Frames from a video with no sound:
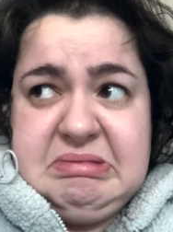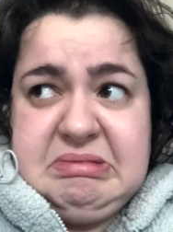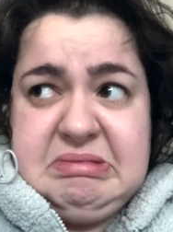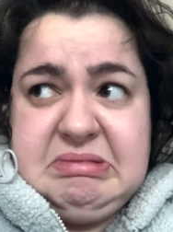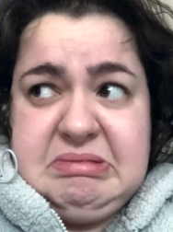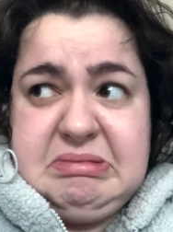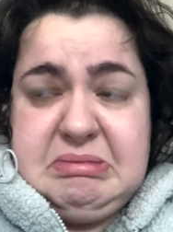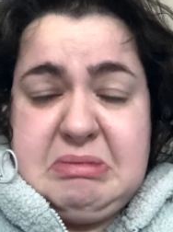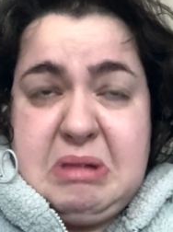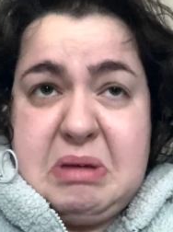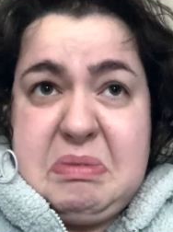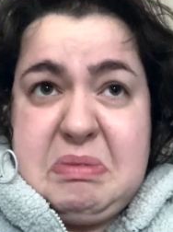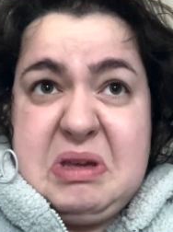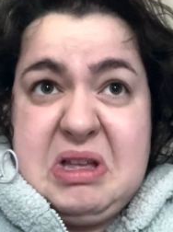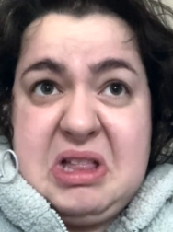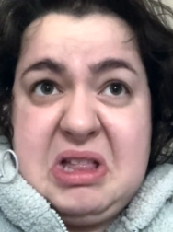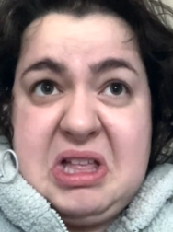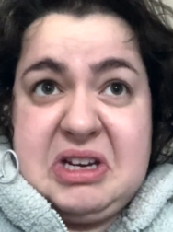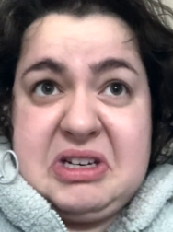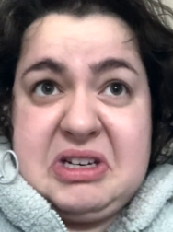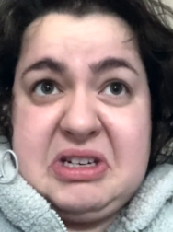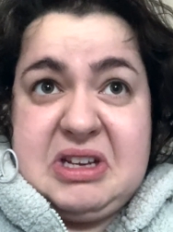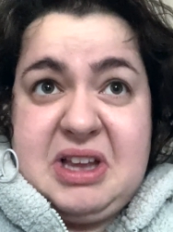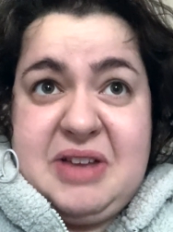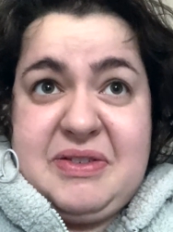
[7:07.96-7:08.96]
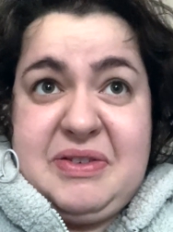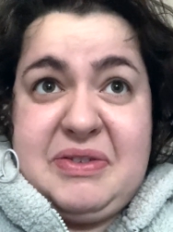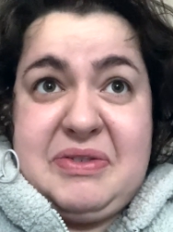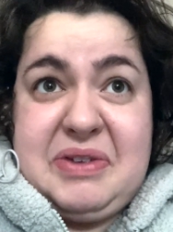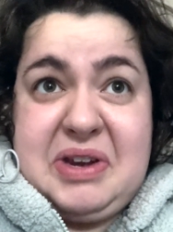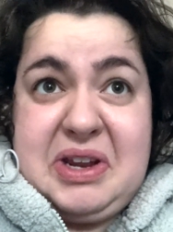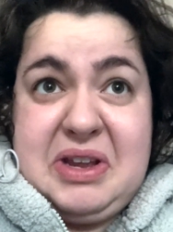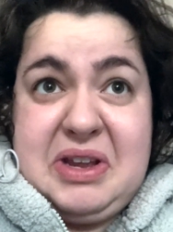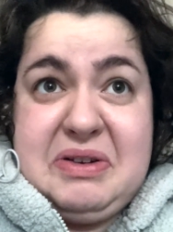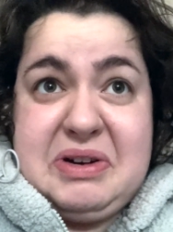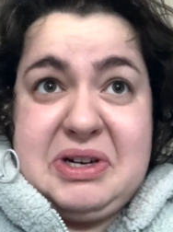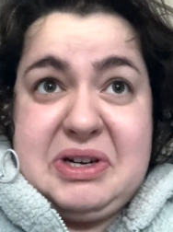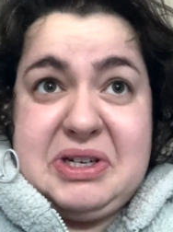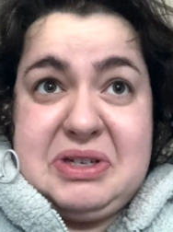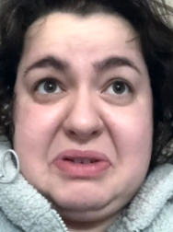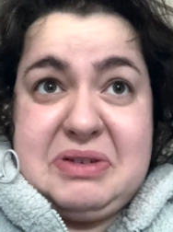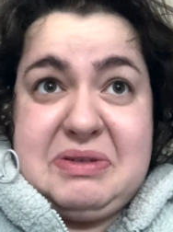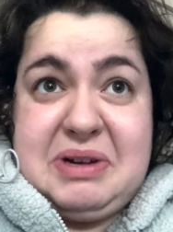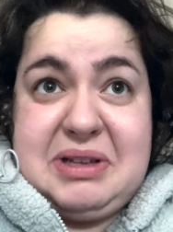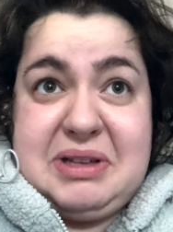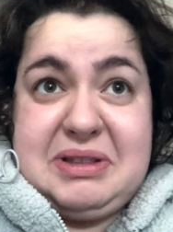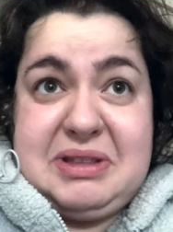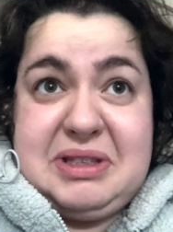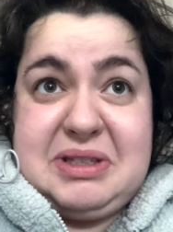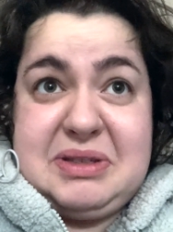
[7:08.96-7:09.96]
Maybe I'll actually have a video or two
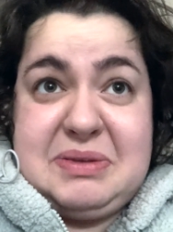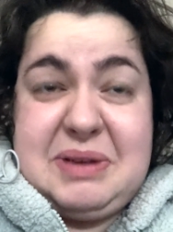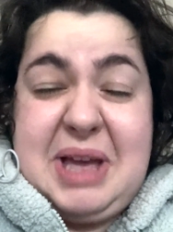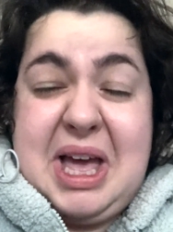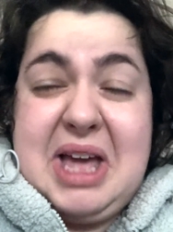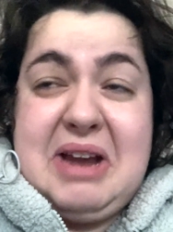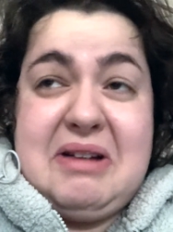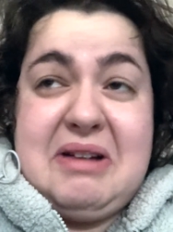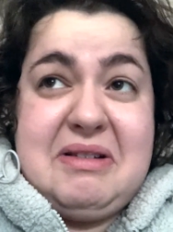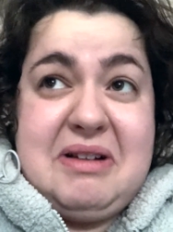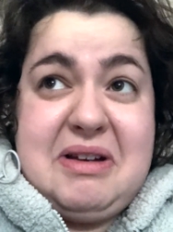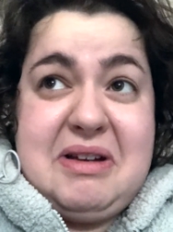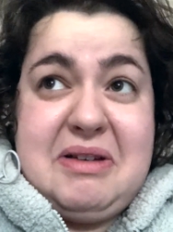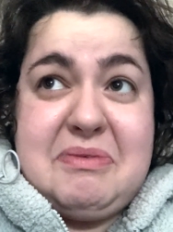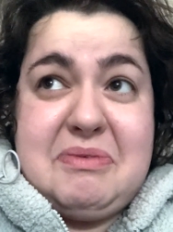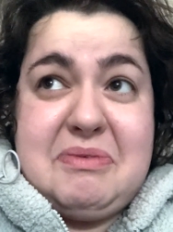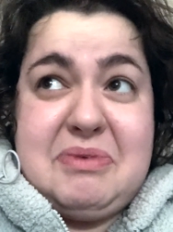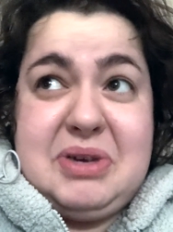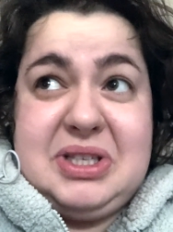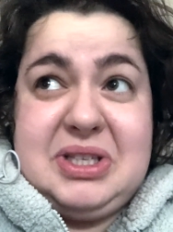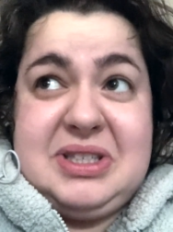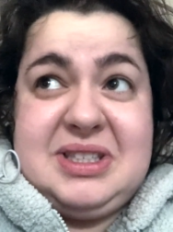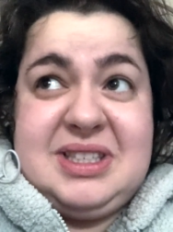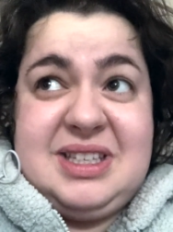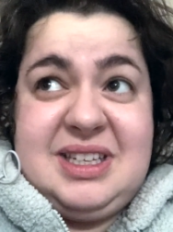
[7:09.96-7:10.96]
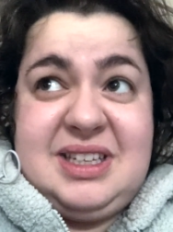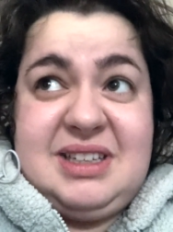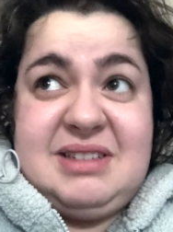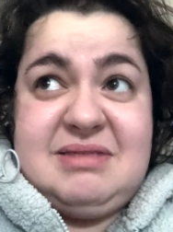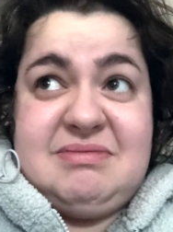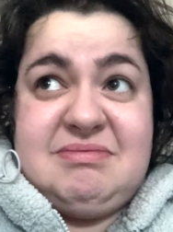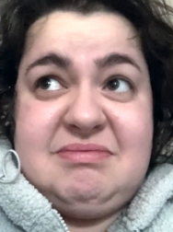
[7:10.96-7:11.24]
out this week. I don't know. We'll see.